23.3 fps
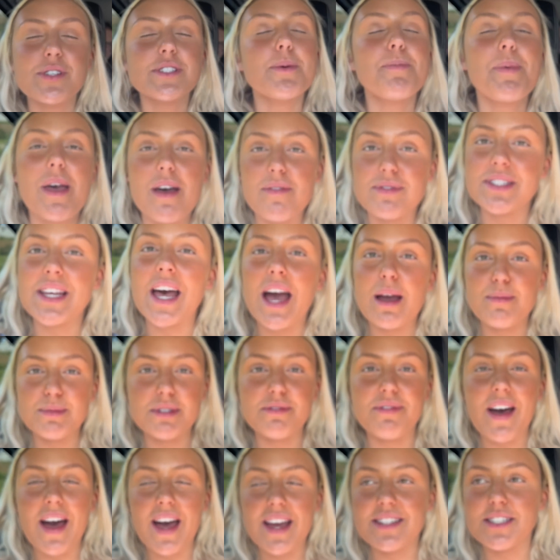a bit of time to
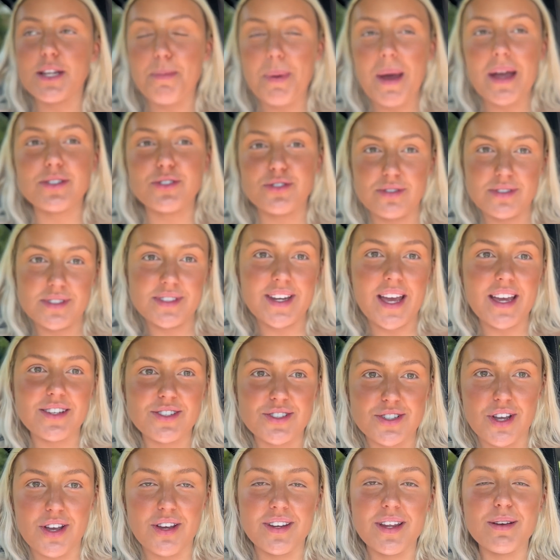find a petrol
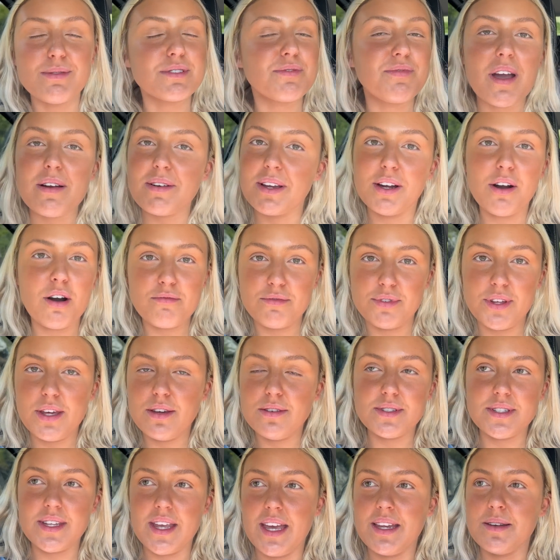station. It was very
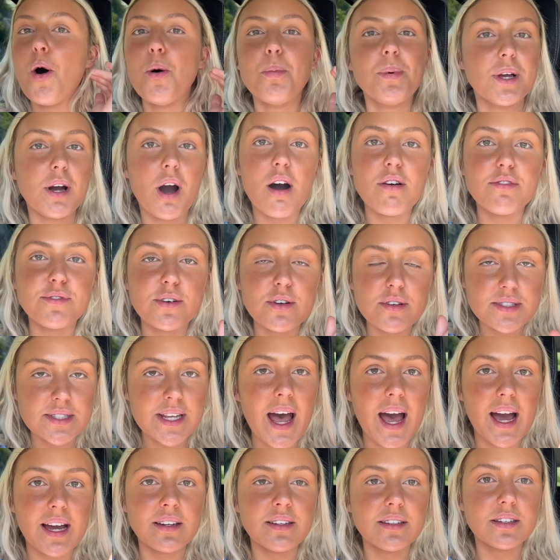confusing. But we got a full
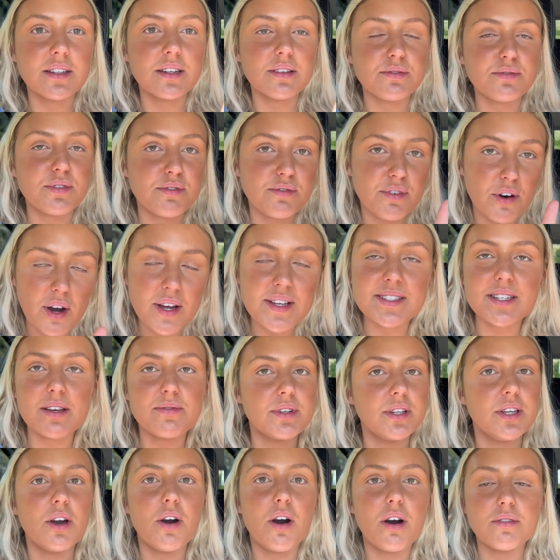tank for
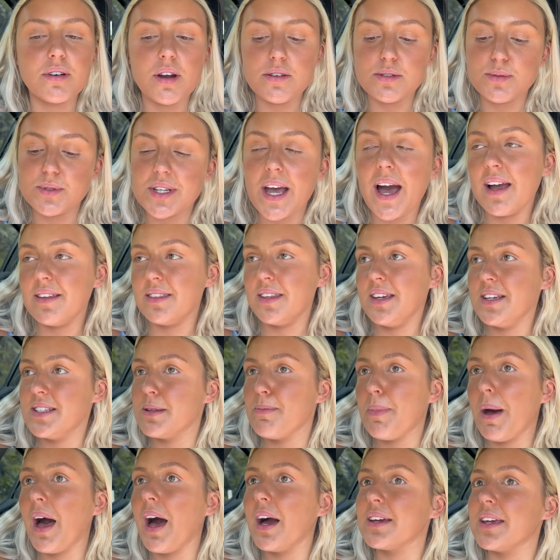€47, which I think is a
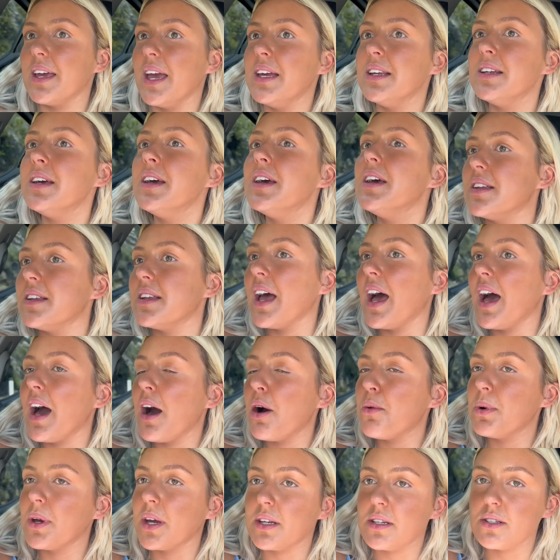bargain. Now
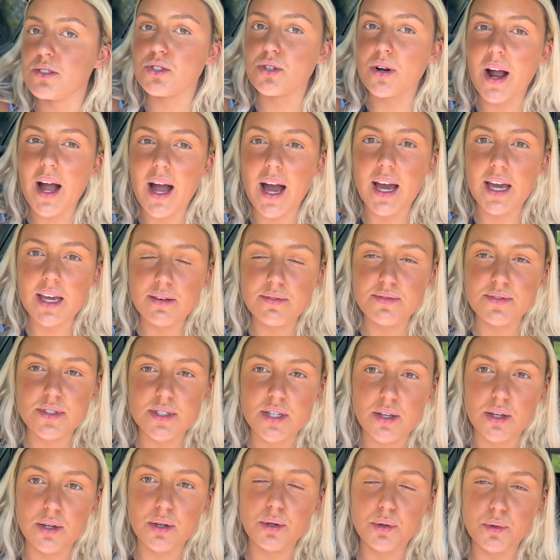we're gonna drive
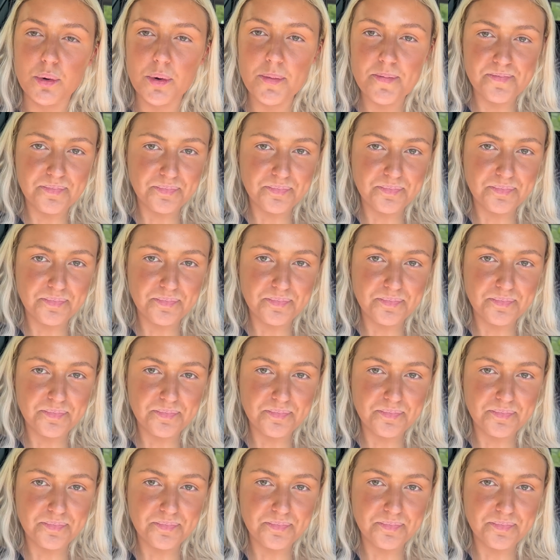to